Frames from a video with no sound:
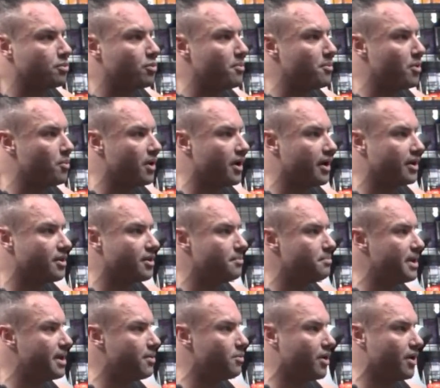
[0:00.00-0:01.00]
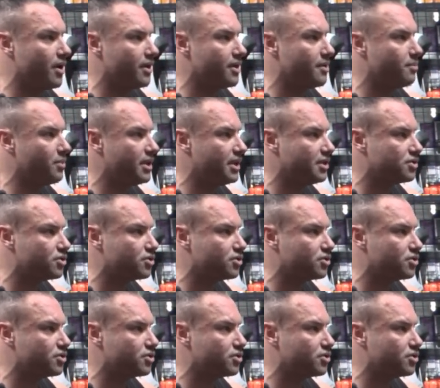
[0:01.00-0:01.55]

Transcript: Women wearing them, men wearing them when they're